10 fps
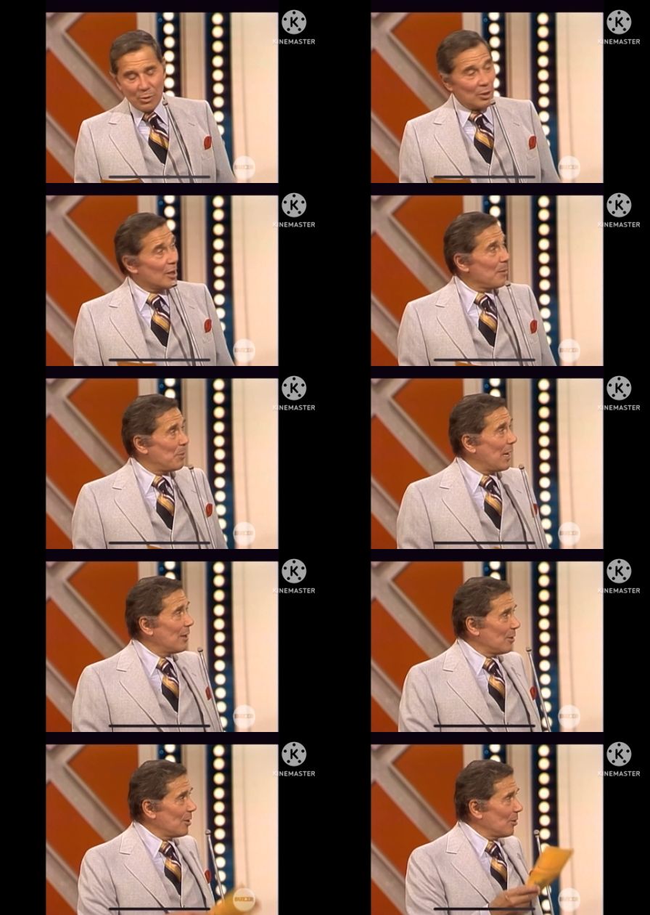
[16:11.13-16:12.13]
Keep on.
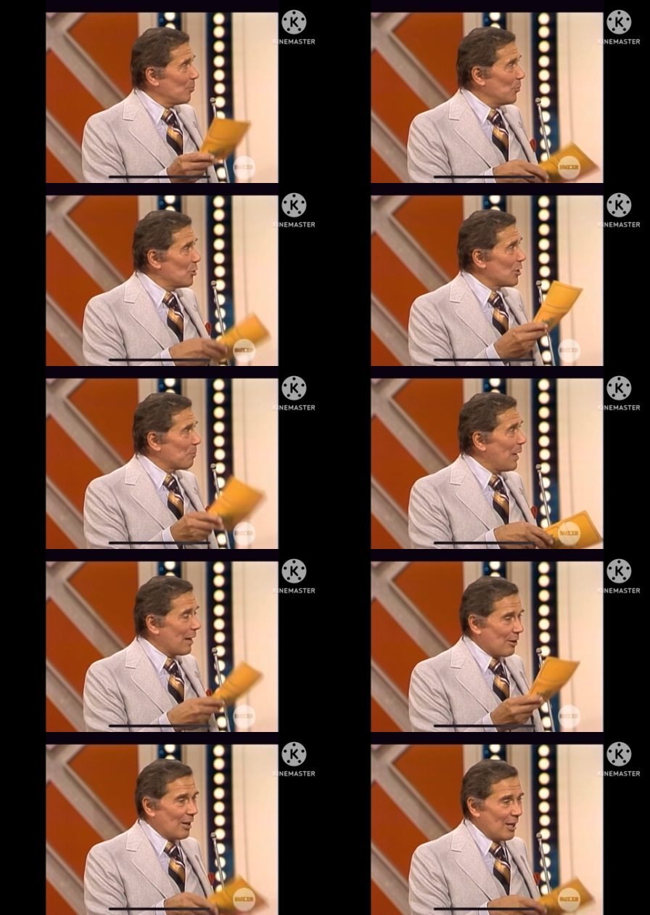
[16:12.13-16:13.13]
the oh. music
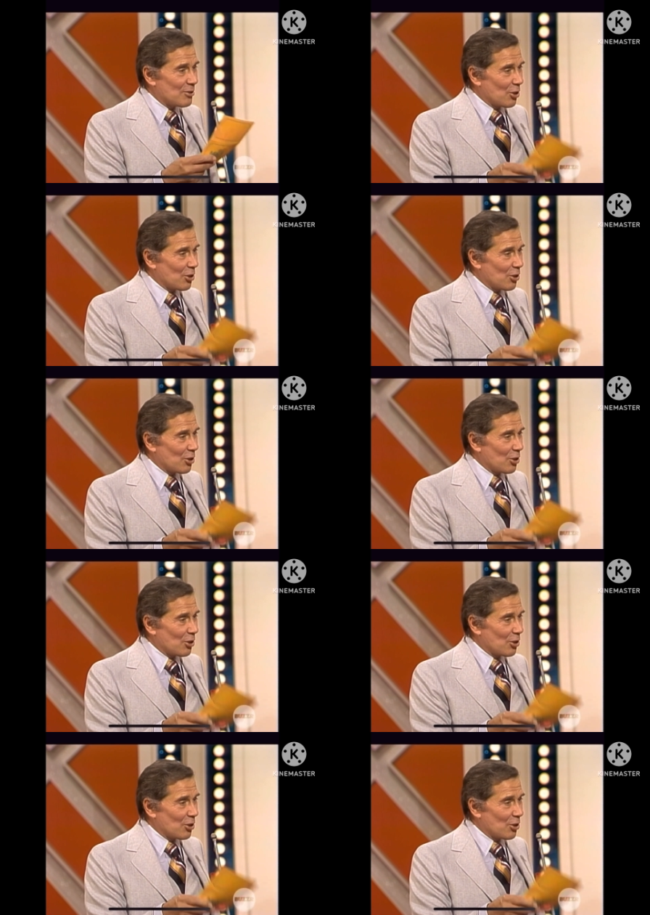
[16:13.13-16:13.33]
background has to